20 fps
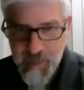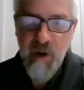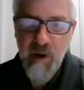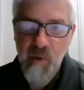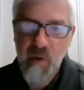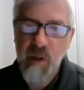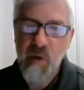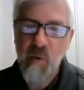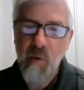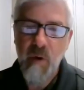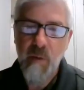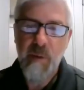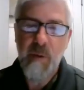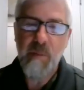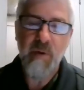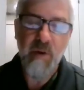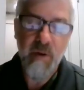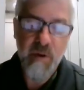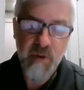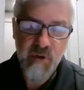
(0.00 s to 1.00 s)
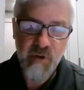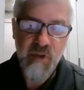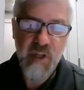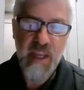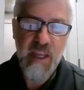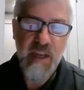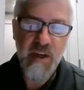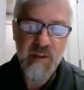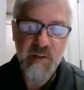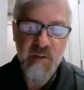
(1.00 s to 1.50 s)
I really want people to
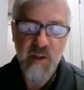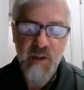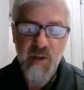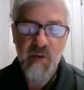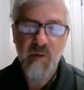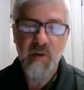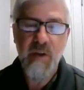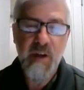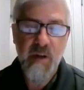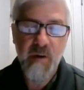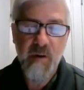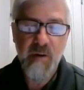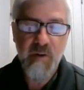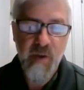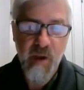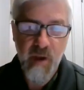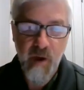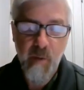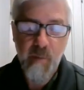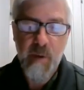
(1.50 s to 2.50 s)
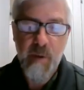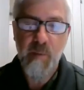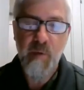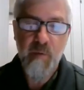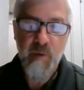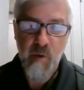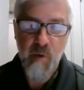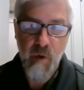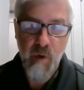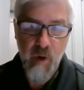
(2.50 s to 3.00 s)
understand, is that you're here to help people
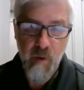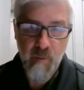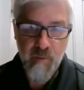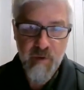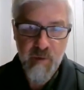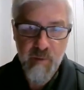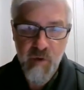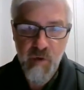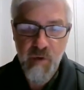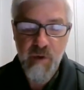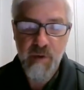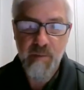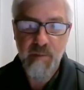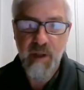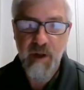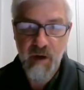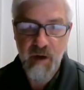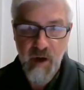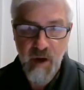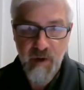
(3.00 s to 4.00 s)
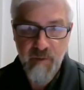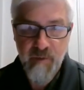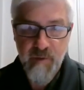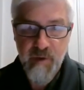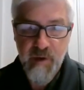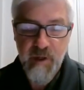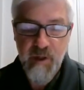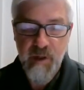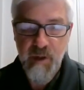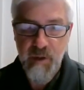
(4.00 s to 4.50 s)
feel comfortable and
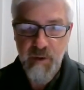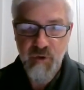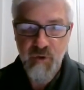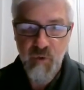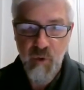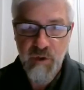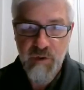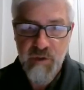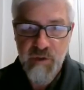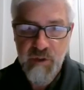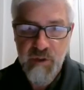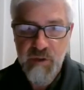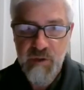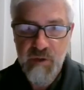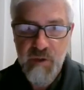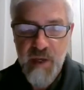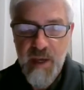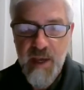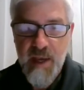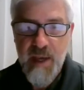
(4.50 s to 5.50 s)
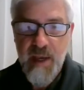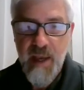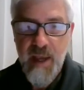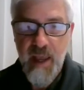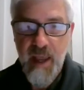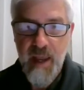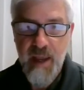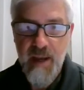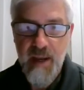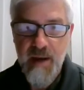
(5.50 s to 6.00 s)
confident in their choices.
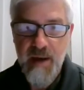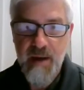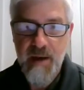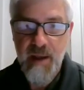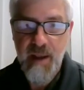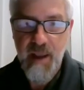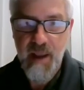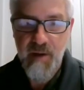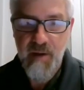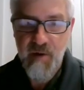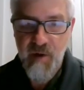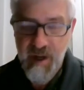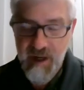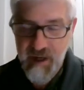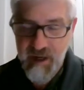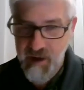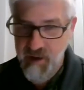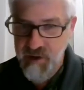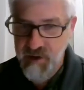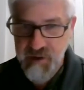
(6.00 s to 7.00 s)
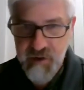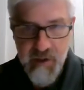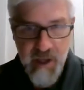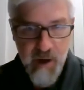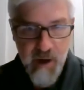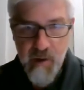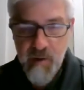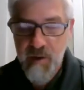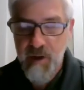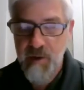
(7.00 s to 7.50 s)
And you're not here to
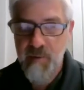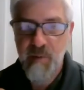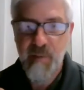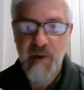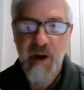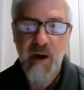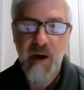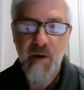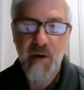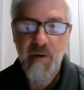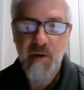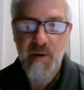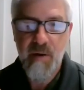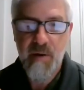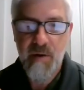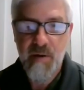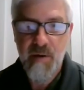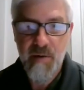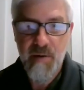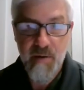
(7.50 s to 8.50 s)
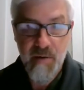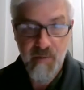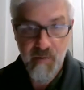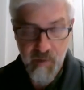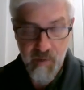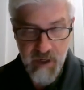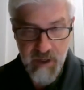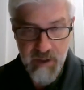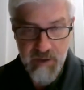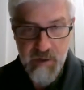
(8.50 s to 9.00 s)
scare them about
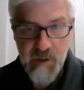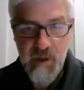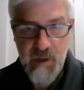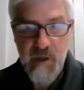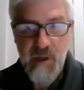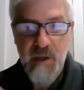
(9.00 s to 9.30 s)
risk.